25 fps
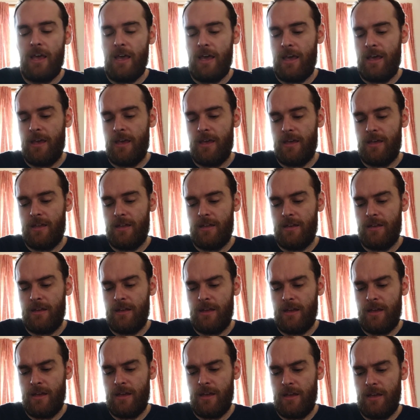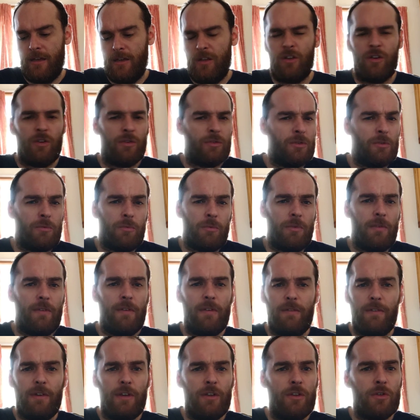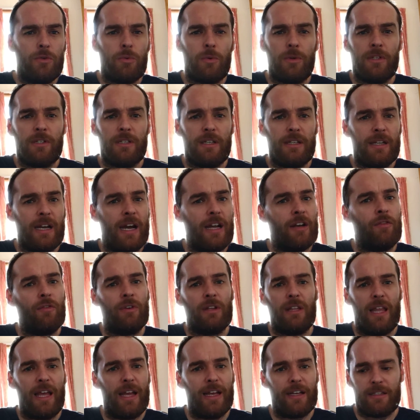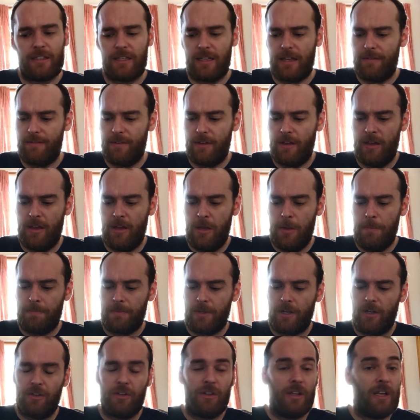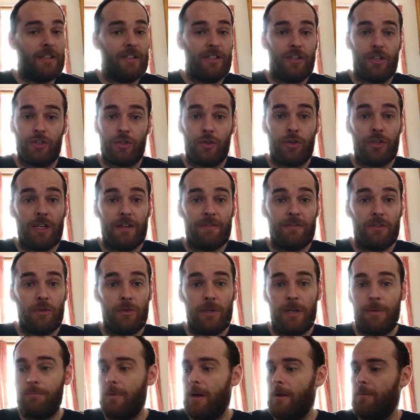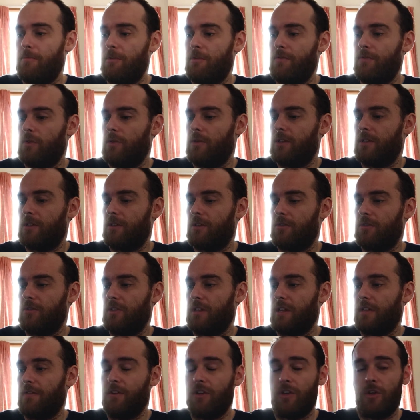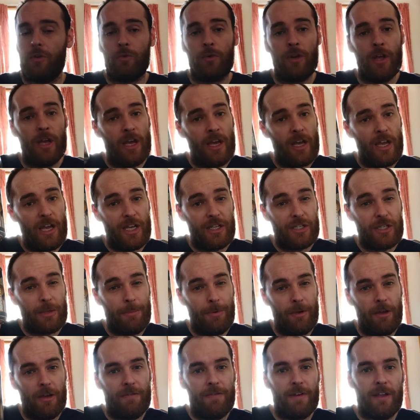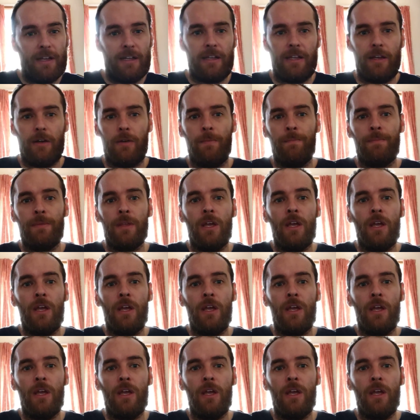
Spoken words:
And you know, you just want to sit down and relax and have it's a Sunday afternoon. I'm reviewing this on a Sunday afternoon. It's the perfect deal.